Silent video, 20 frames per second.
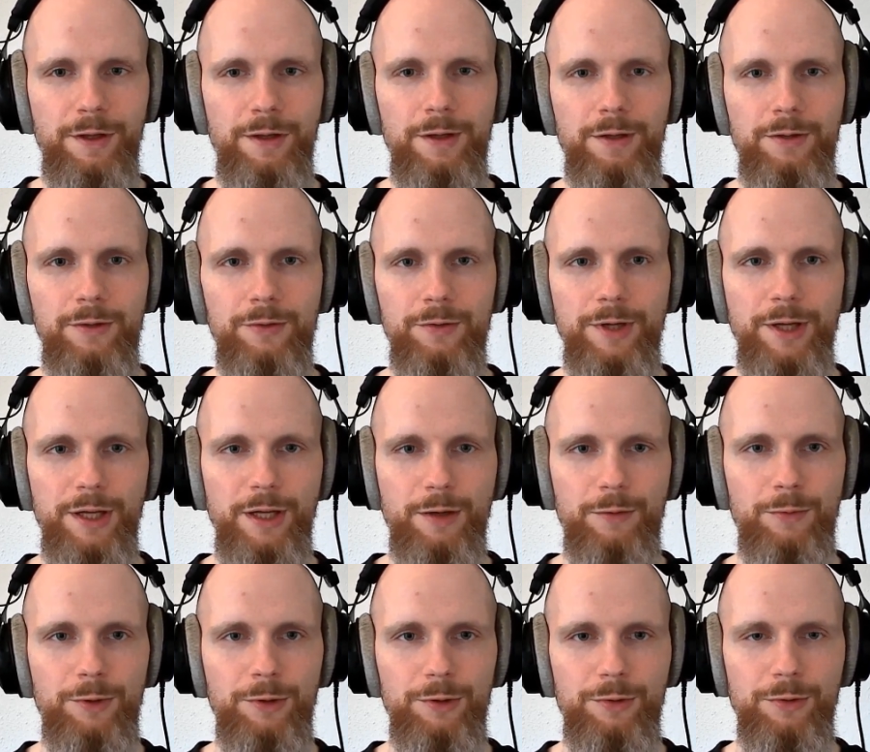Today, I
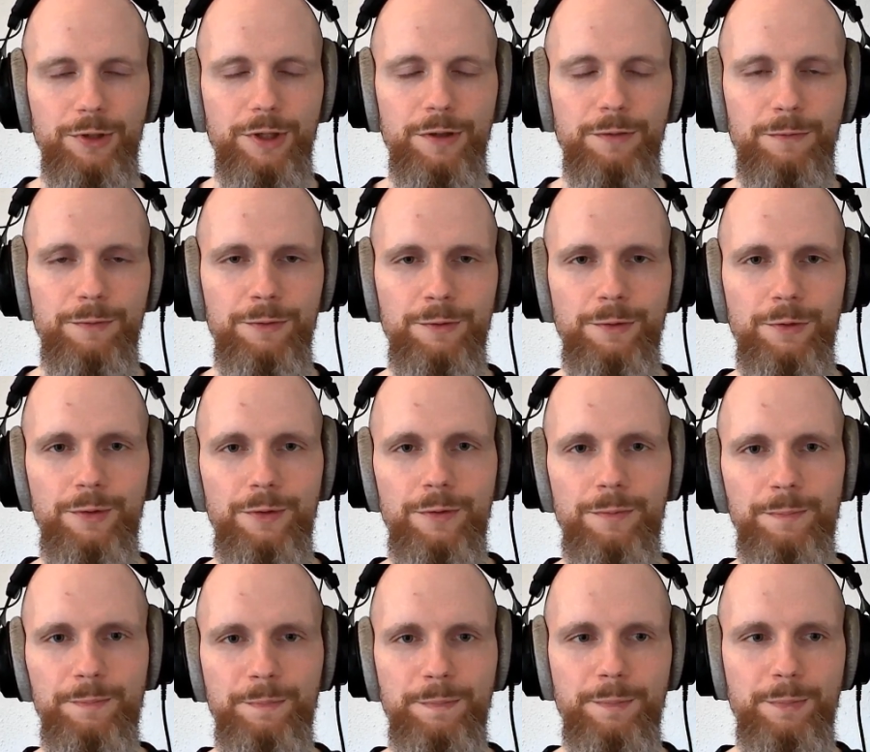want to give you
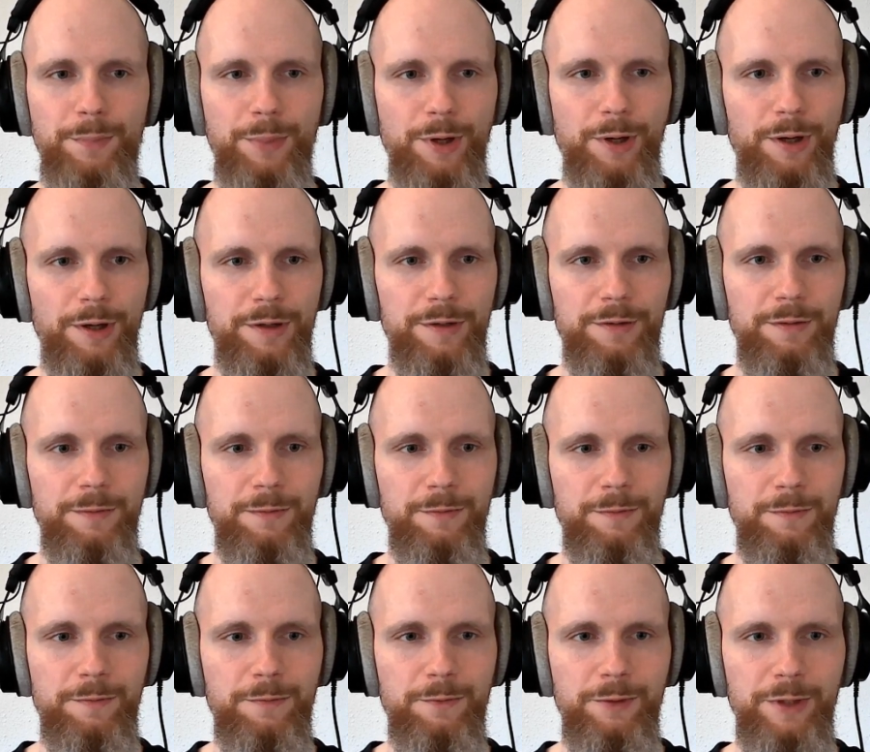part
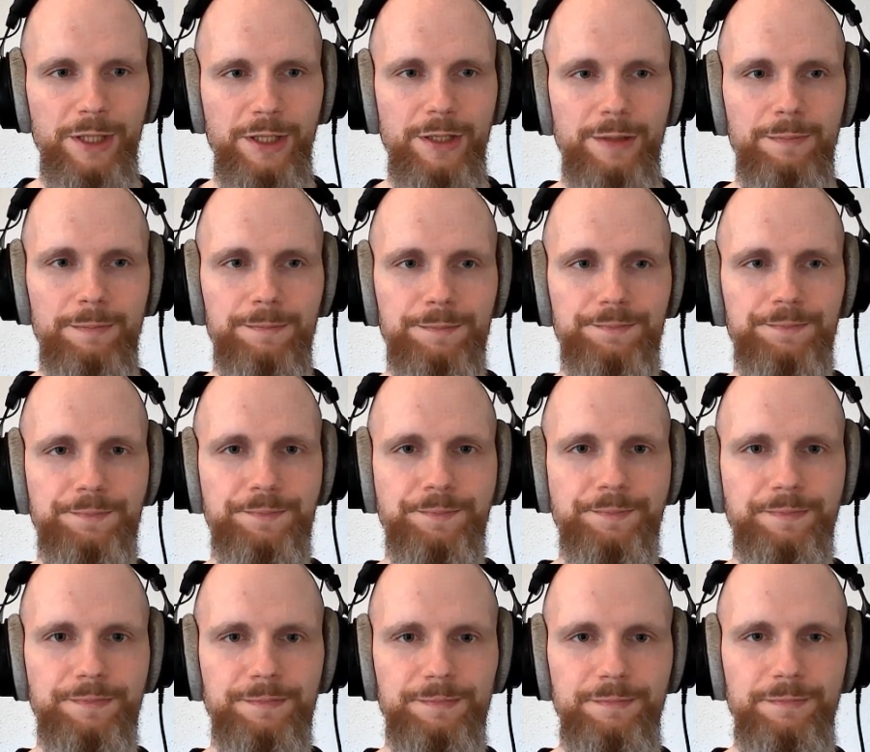3
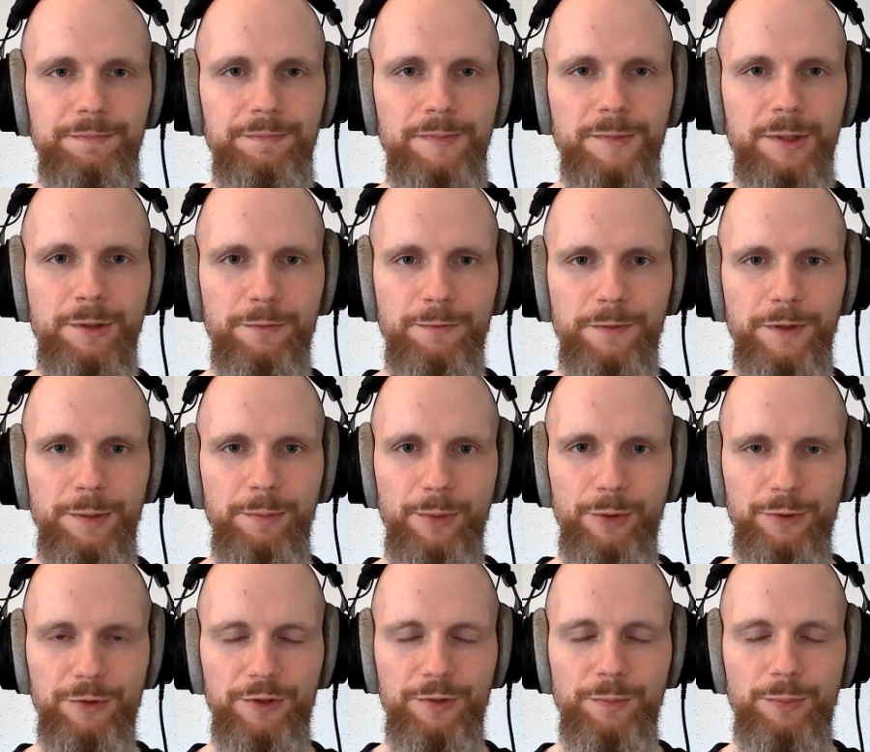of the
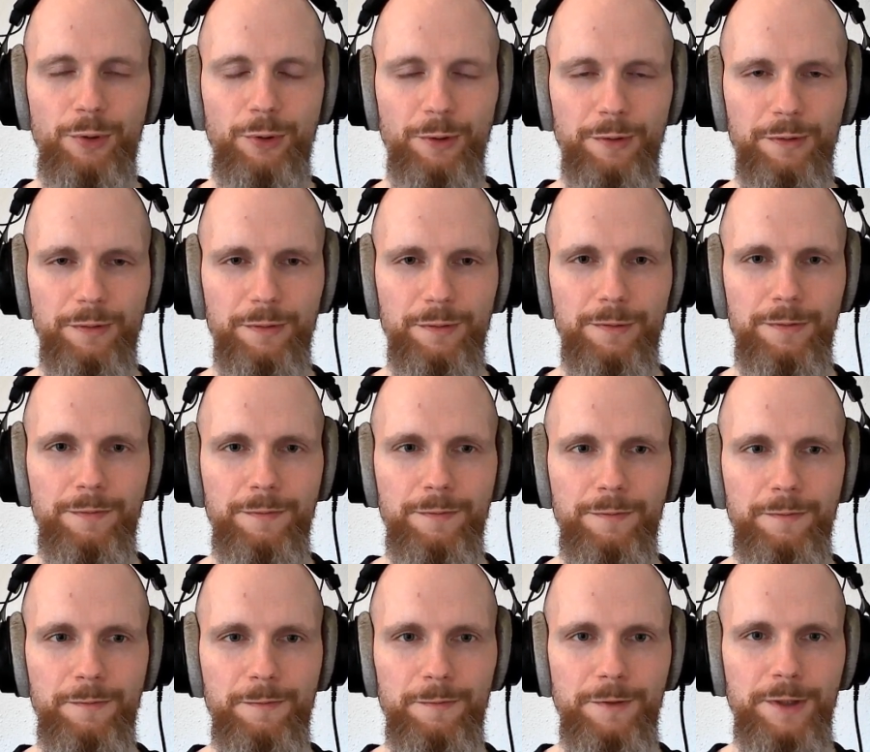most important
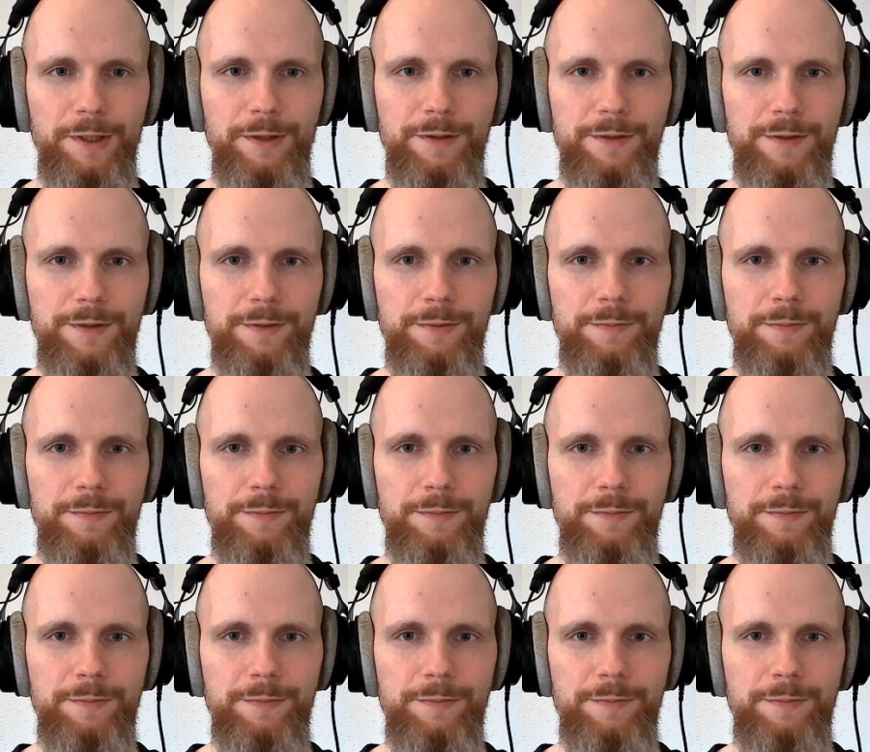things